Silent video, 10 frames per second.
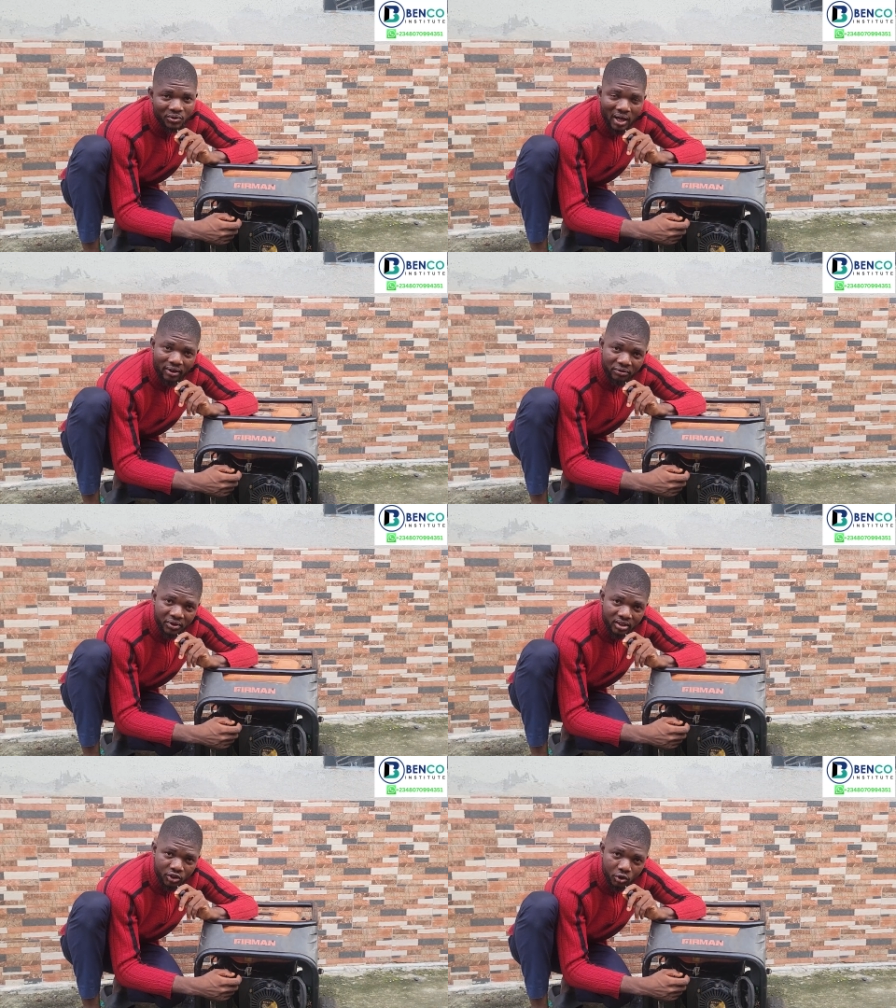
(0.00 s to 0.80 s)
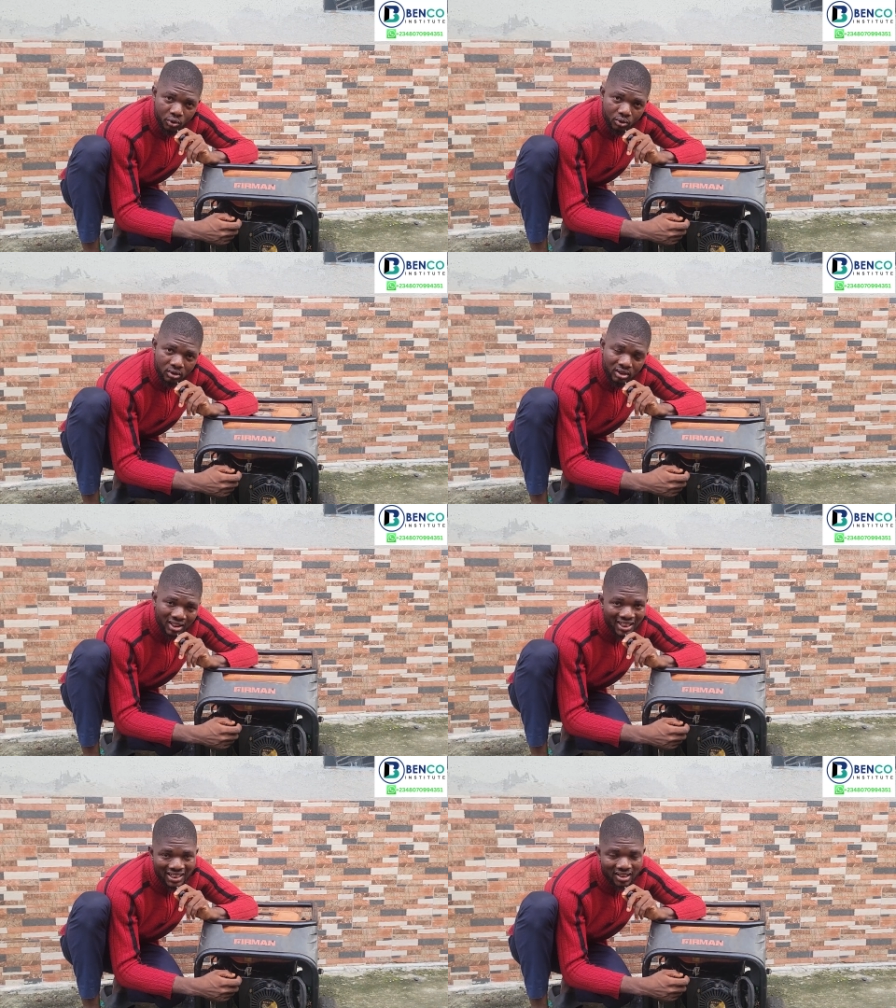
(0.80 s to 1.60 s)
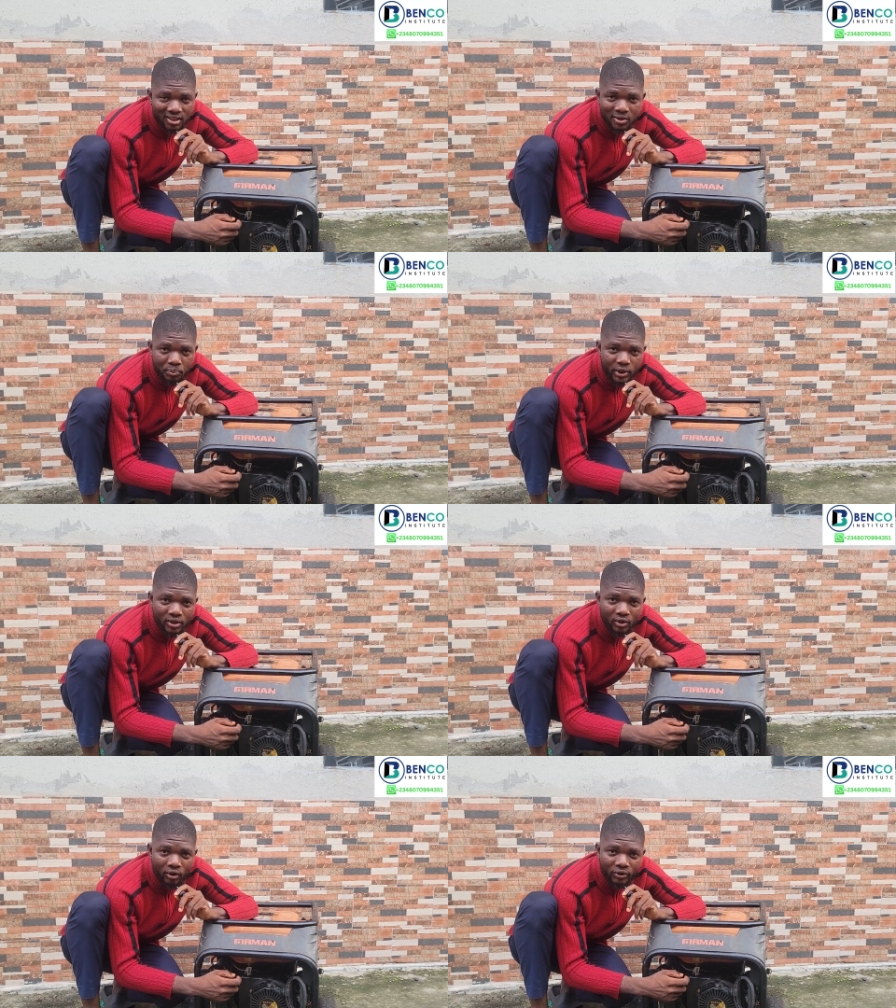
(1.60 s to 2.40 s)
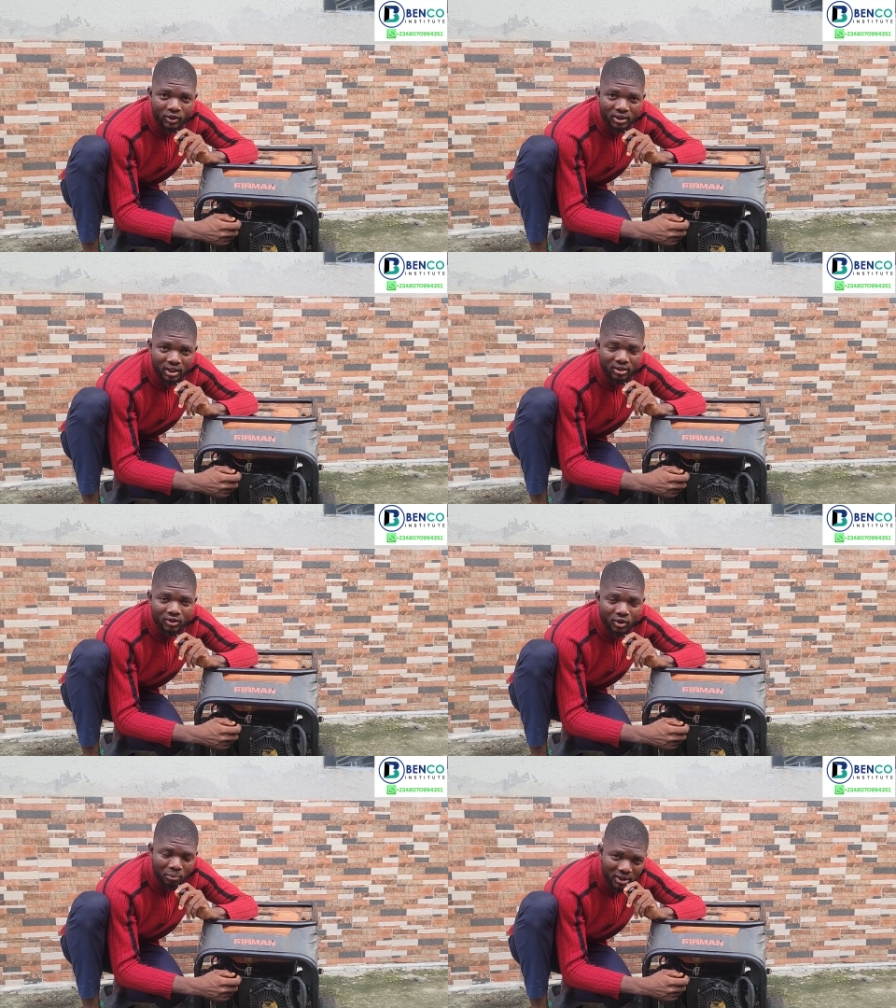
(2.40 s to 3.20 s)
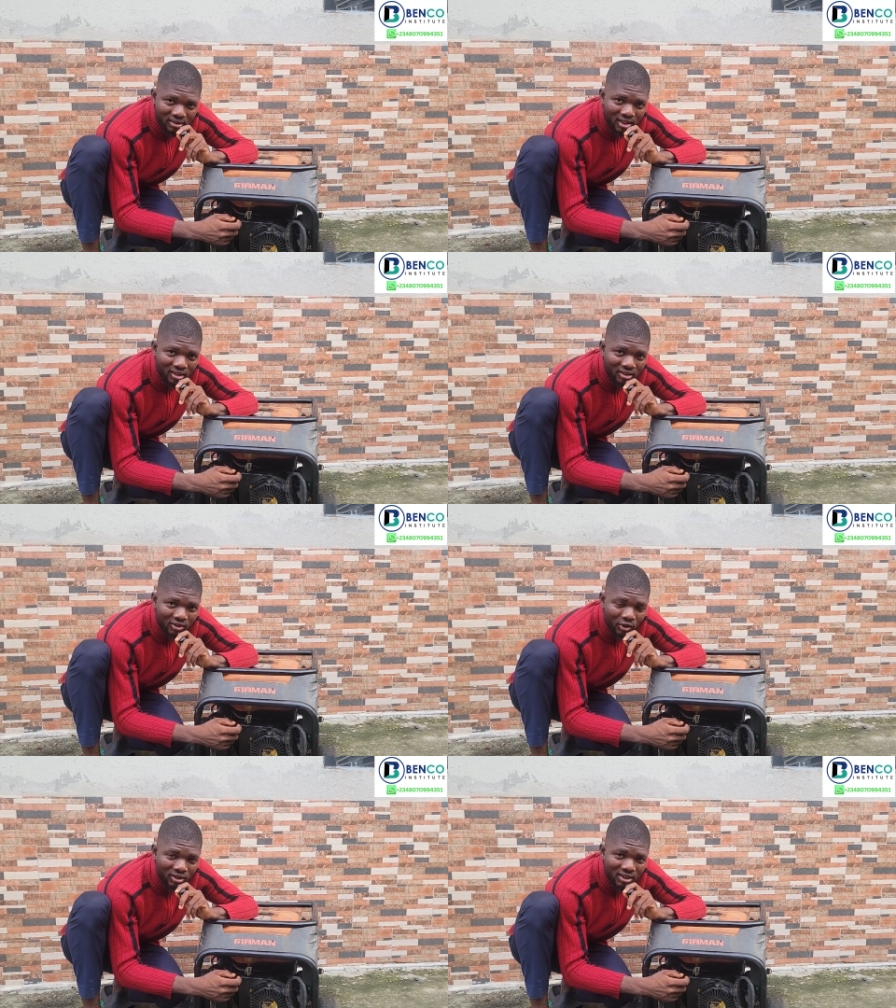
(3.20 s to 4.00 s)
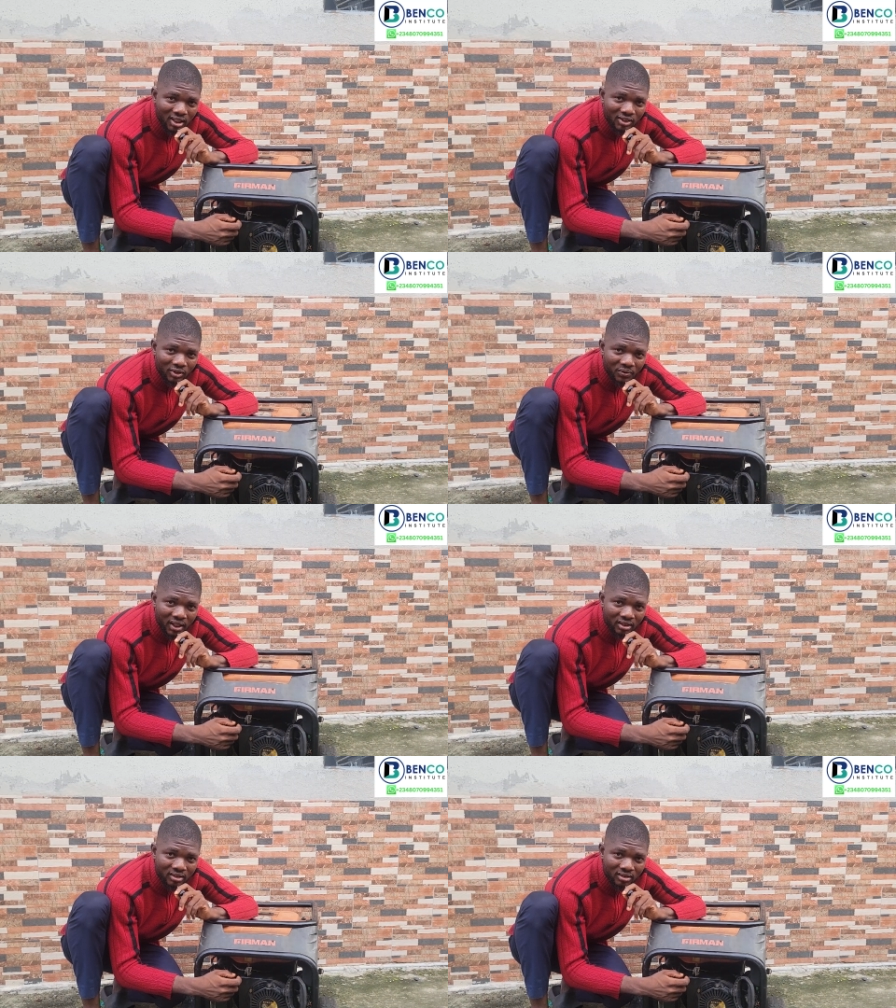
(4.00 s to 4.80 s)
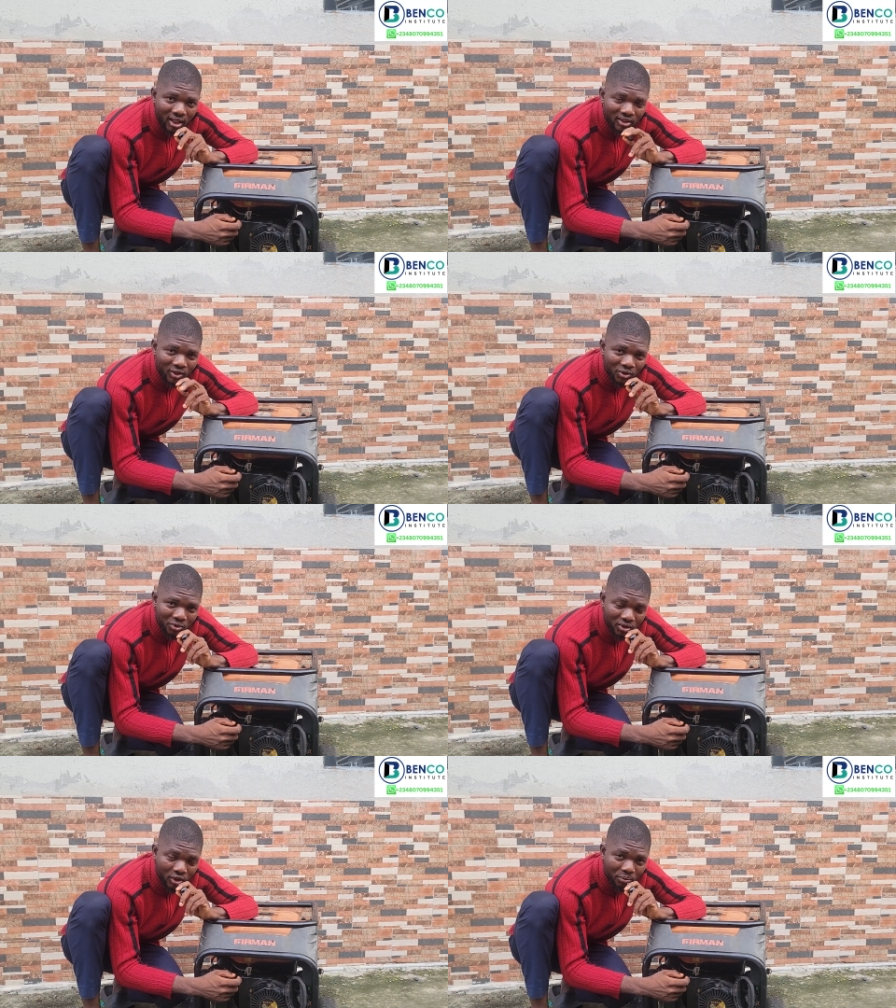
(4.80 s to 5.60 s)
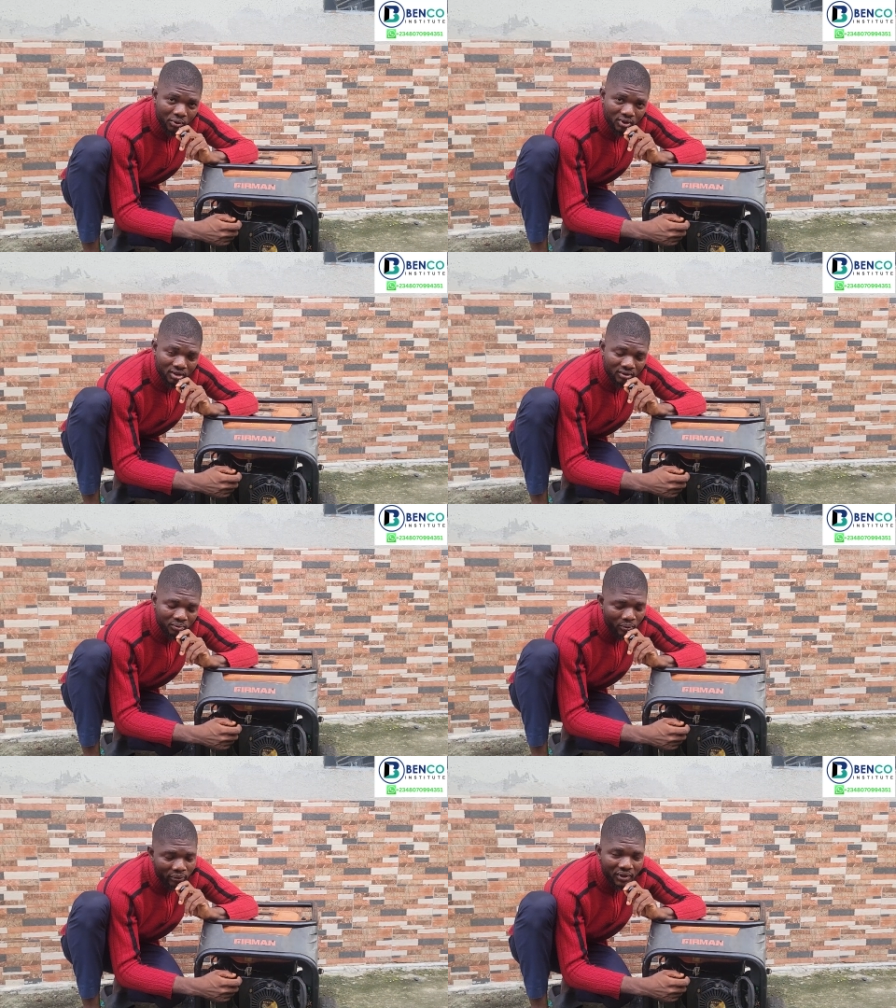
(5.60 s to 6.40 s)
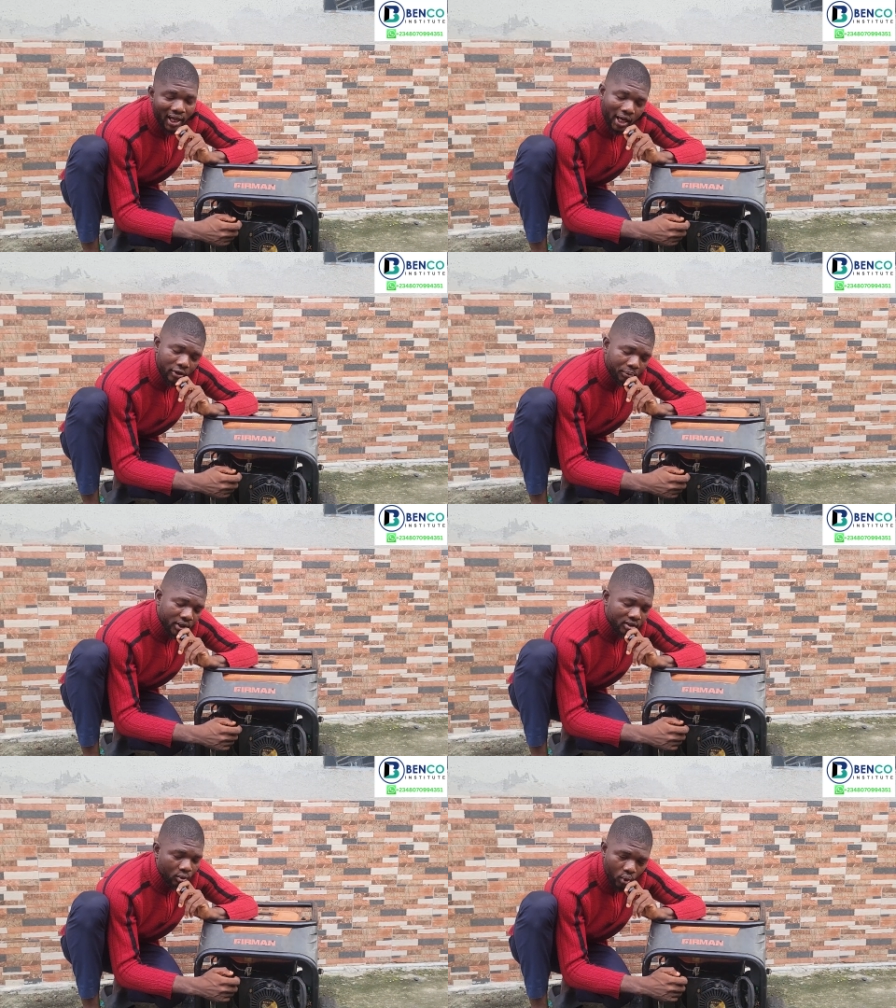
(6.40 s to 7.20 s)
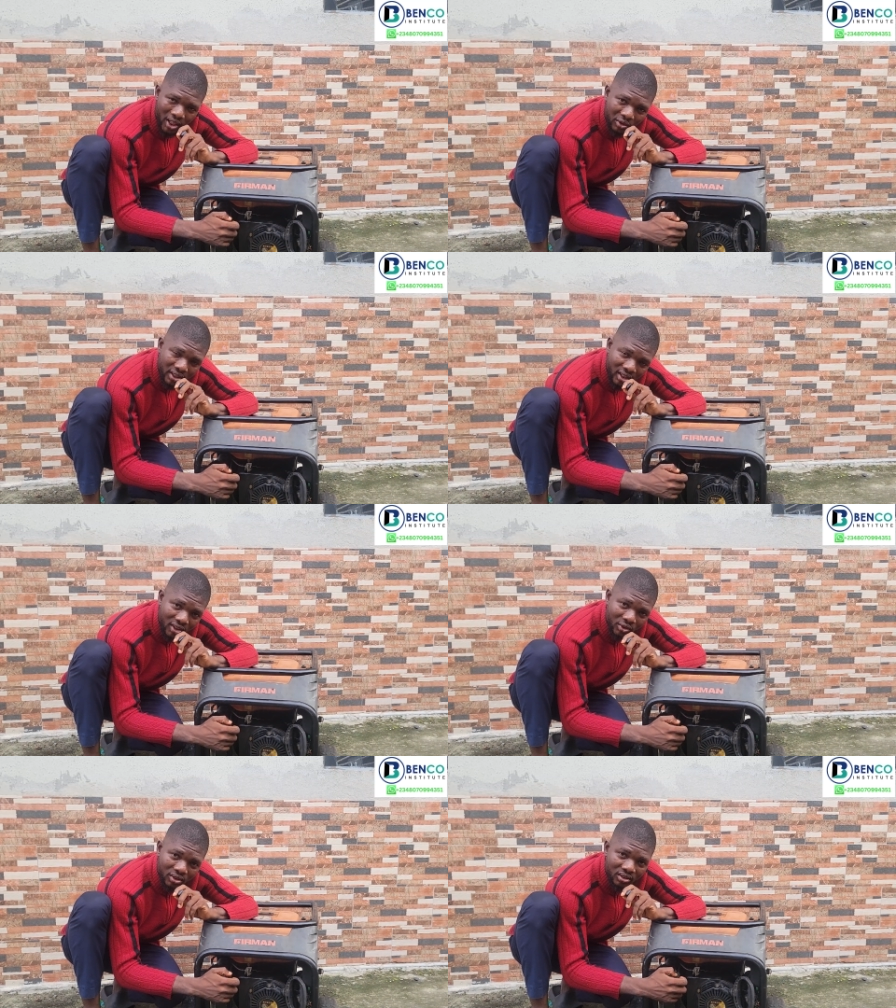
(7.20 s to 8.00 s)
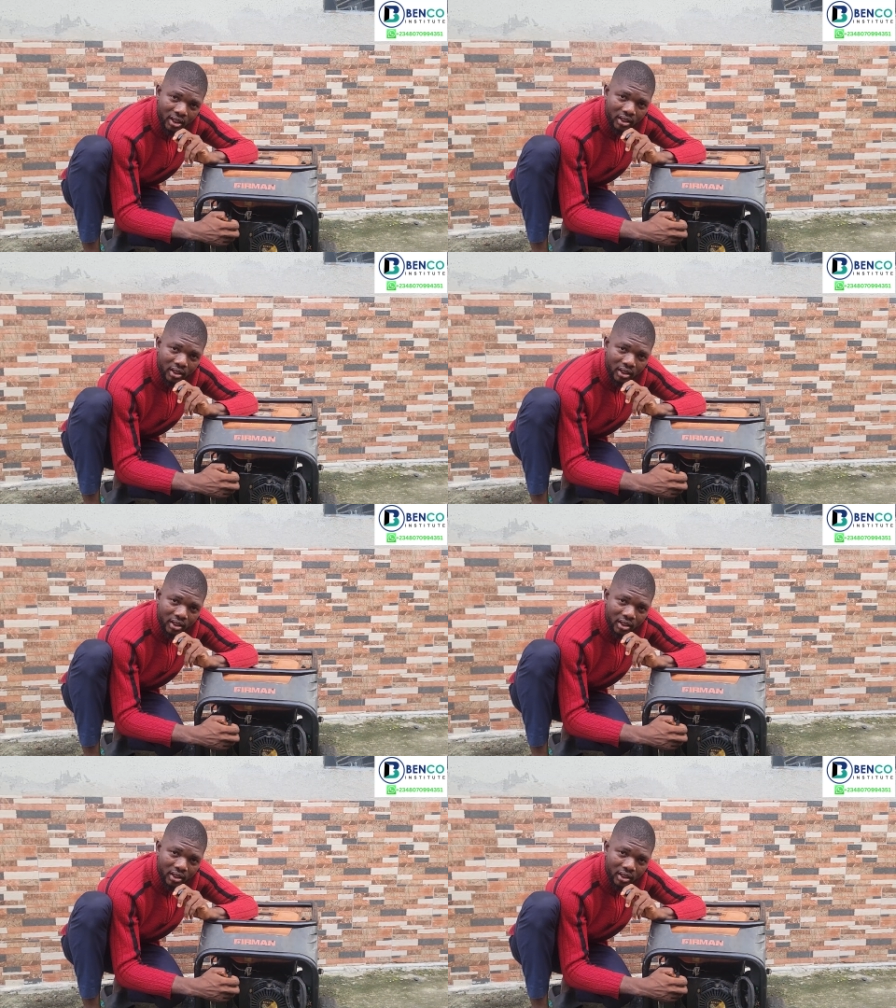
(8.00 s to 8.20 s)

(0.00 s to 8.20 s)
you have reduced the speed of your generator. Please take cognizance of that and don't do the opposite. I repeat, when you take it to the